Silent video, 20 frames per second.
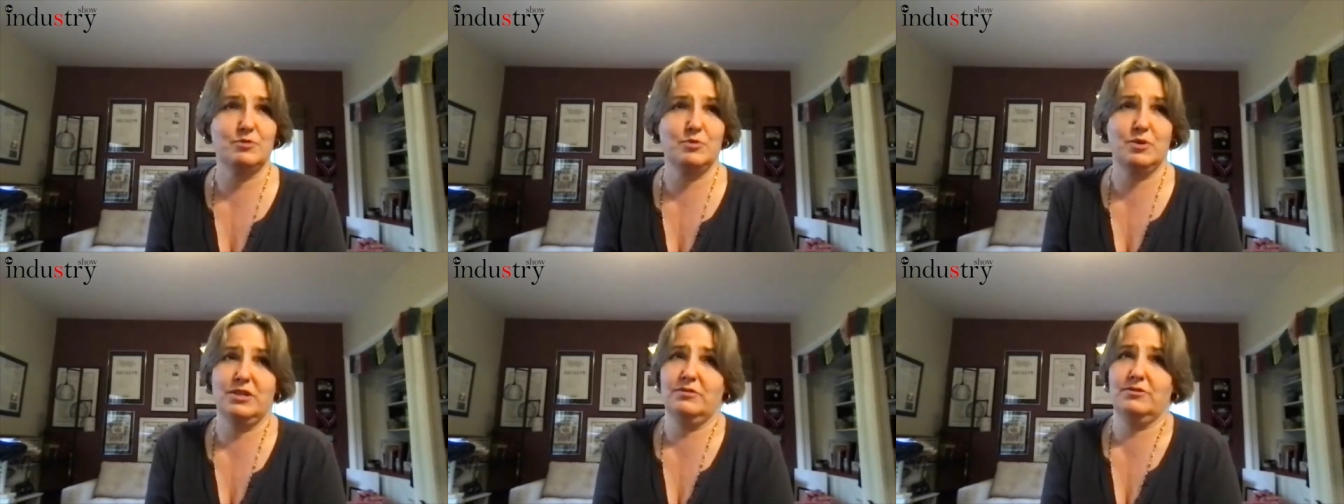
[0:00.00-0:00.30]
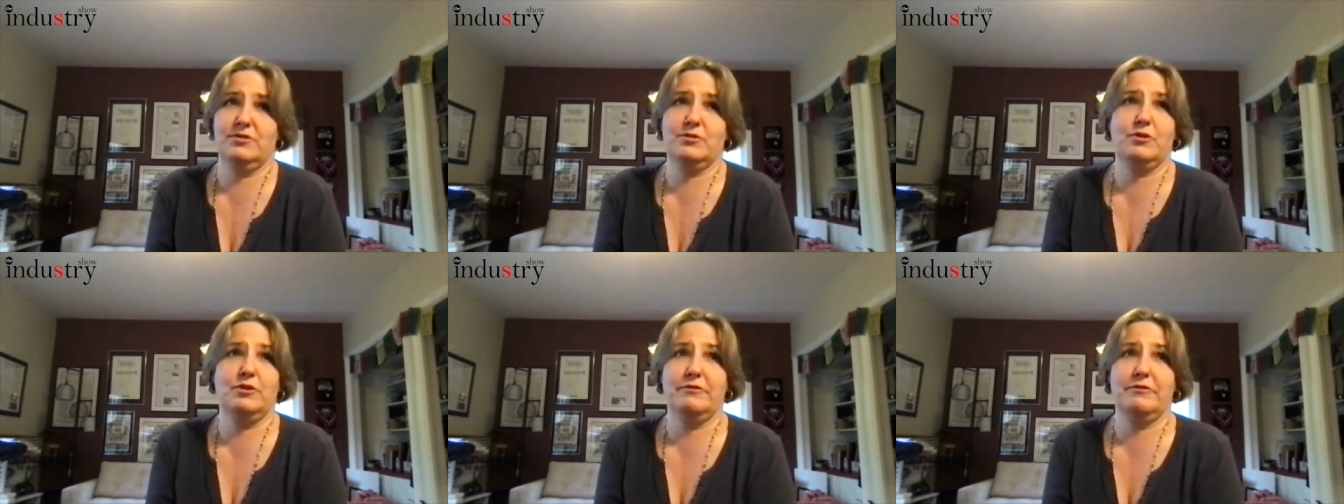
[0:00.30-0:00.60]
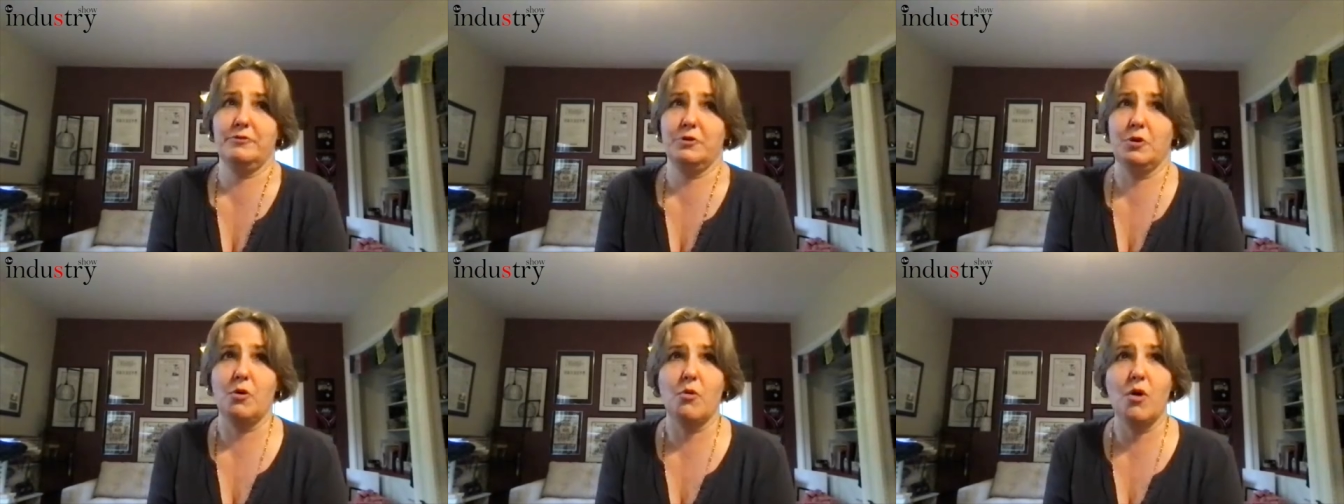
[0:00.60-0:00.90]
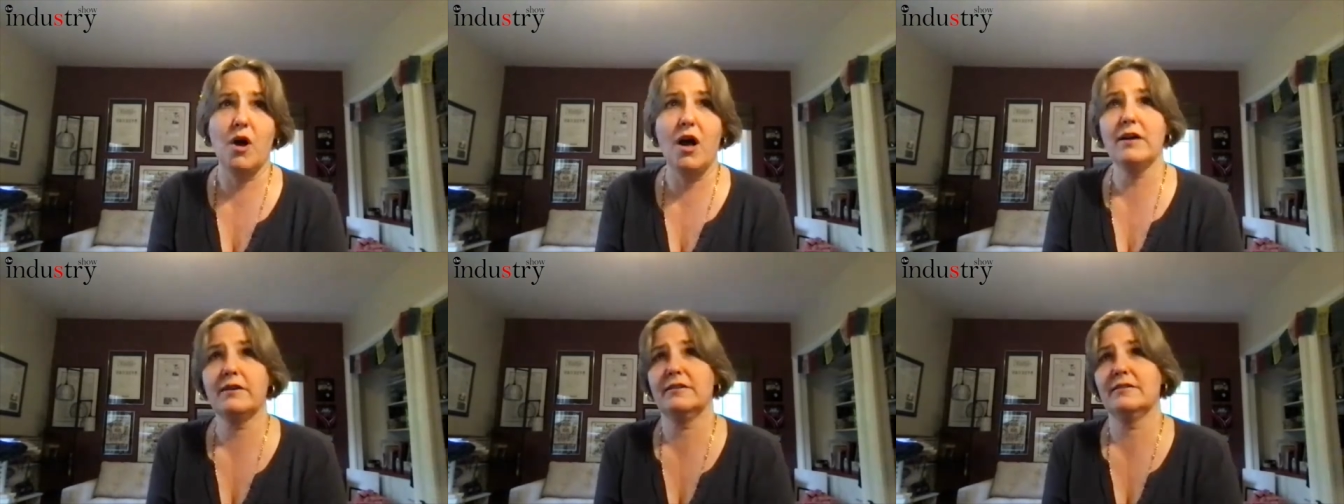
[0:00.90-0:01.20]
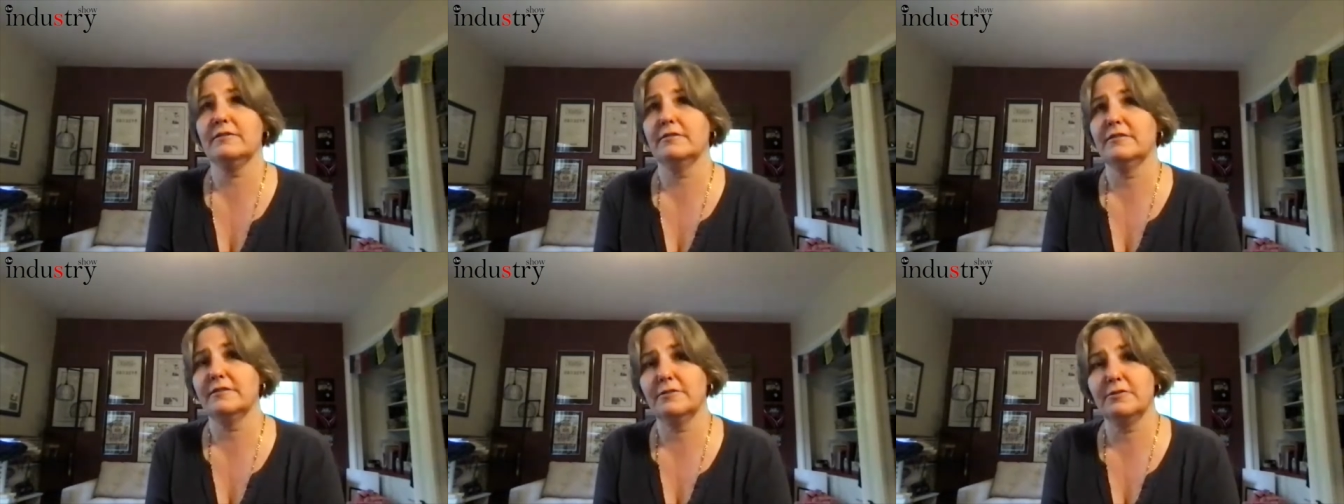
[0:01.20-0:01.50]
whether it's going for a walk
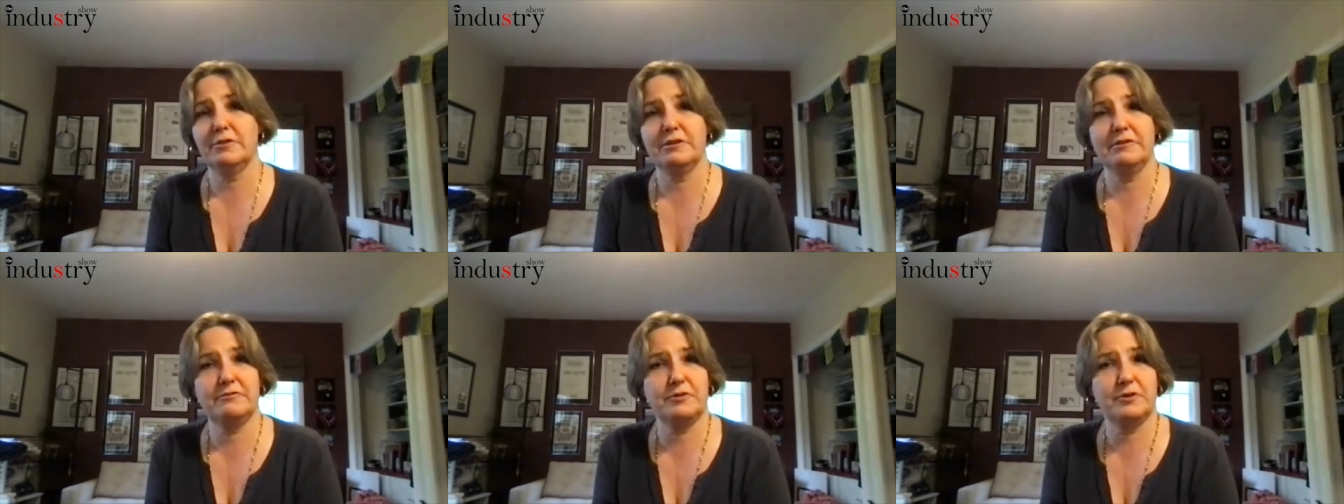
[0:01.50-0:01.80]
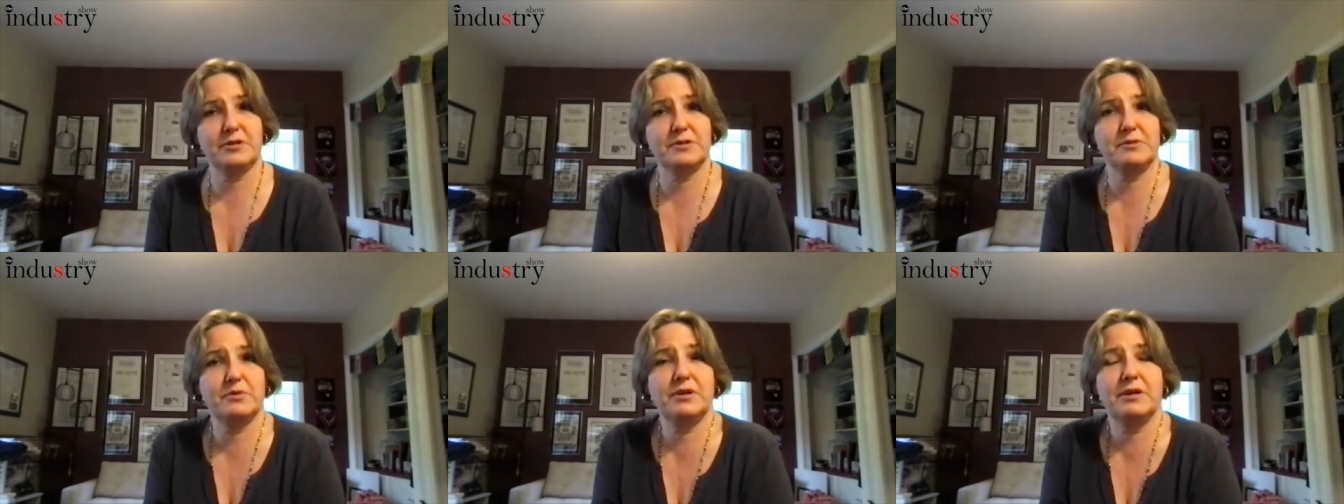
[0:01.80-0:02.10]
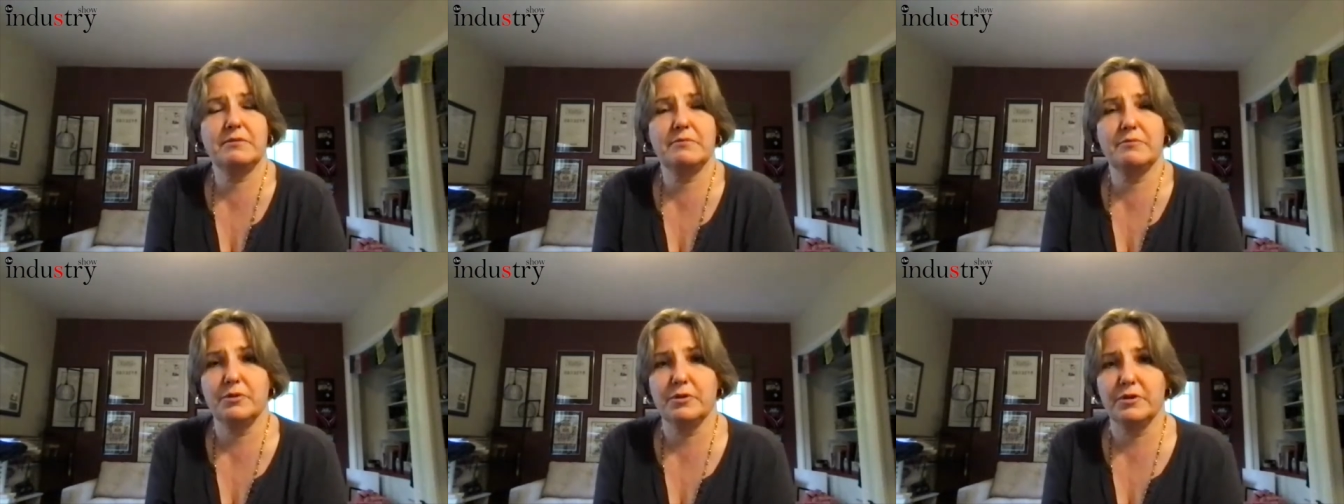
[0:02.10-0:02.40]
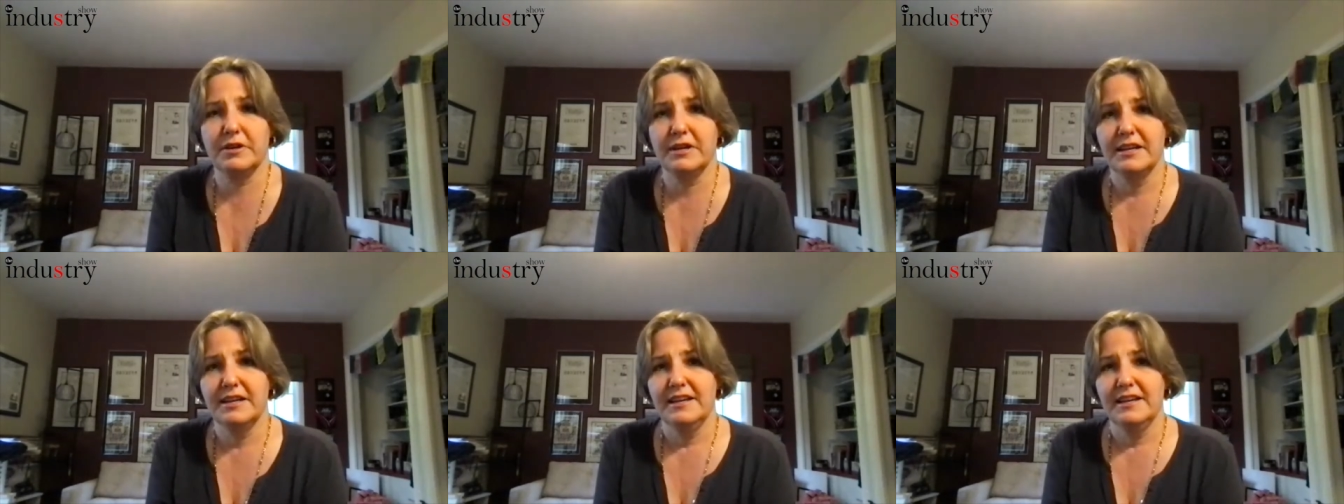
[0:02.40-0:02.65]
or going for a swim or,